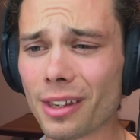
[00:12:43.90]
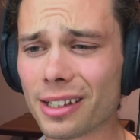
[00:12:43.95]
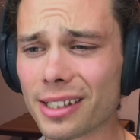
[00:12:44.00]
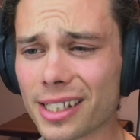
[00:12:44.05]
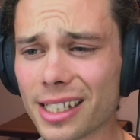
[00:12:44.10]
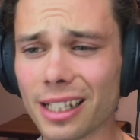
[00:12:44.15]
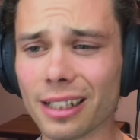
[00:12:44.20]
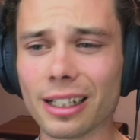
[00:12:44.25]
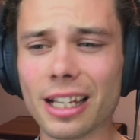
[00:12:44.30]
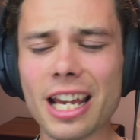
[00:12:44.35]

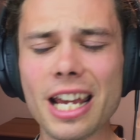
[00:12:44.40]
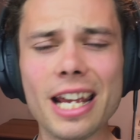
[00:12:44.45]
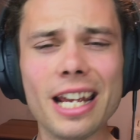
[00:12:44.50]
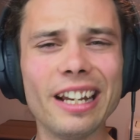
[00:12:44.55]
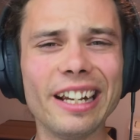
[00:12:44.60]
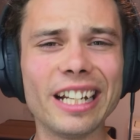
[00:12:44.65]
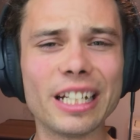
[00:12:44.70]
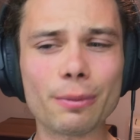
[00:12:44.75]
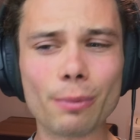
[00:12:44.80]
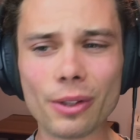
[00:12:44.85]
still,
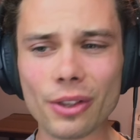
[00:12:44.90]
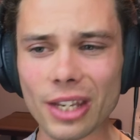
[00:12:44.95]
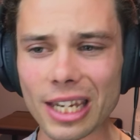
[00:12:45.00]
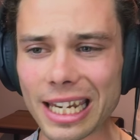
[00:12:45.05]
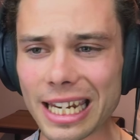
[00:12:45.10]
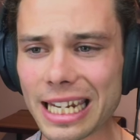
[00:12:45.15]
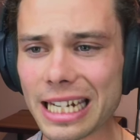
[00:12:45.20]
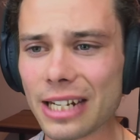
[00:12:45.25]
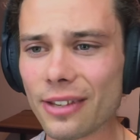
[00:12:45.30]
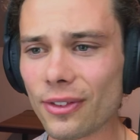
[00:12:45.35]
it's
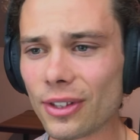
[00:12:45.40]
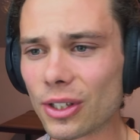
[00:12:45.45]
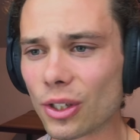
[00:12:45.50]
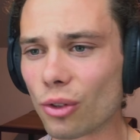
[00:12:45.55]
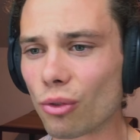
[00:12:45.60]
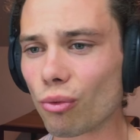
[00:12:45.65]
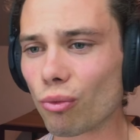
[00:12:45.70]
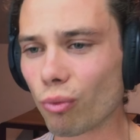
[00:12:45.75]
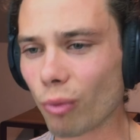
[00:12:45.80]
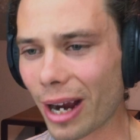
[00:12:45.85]
within this
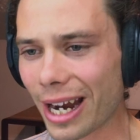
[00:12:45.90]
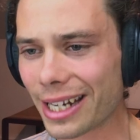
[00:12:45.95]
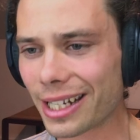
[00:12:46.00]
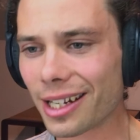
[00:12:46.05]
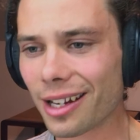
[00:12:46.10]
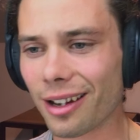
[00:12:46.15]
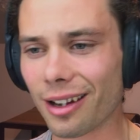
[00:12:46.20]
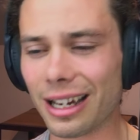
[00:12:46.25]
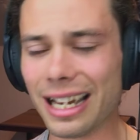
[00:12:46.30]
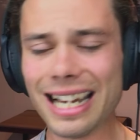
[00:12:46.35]

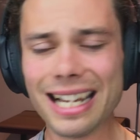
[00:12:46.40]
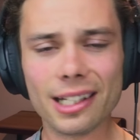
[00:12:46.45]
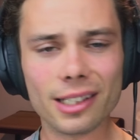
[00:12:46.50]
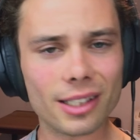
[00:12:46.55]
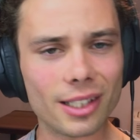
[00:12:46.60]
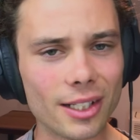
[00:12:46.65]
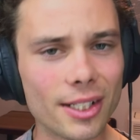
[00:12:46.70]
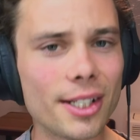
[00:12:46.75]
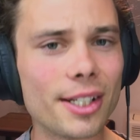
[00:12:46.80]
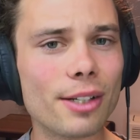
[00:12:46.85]
greater
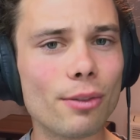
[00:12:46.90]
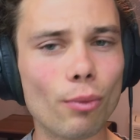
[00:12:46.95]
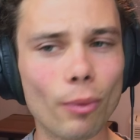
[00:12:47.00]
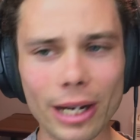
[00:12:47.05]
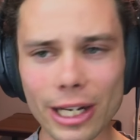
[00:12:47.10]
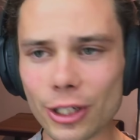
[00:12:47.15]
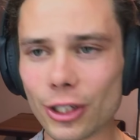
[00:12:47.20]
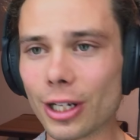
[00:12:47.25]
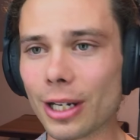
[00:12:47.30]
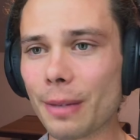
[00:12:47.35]
city
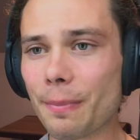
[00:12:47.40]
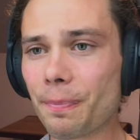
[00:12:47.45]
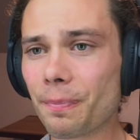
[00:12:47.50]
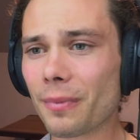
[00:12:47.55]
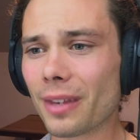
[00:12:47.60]
region.